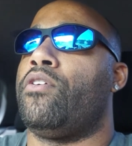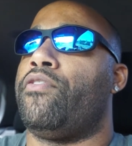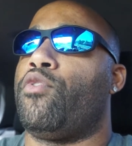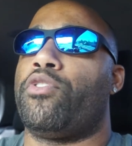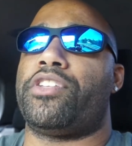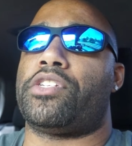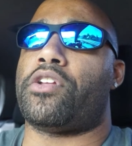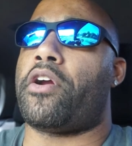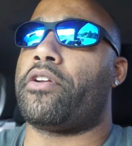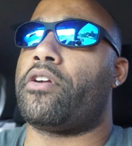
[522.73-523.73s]
for the
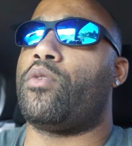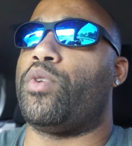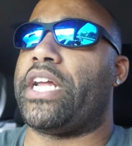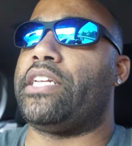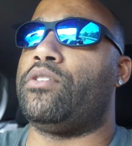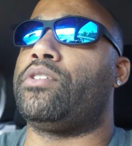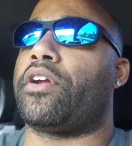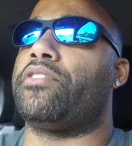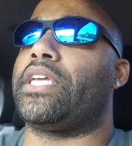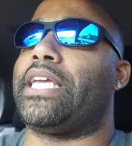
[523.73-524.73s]
starter when I do
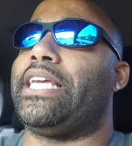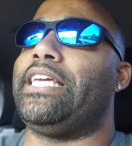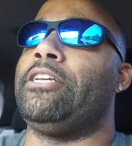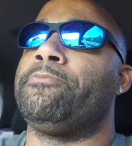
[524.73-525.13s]
turn the key.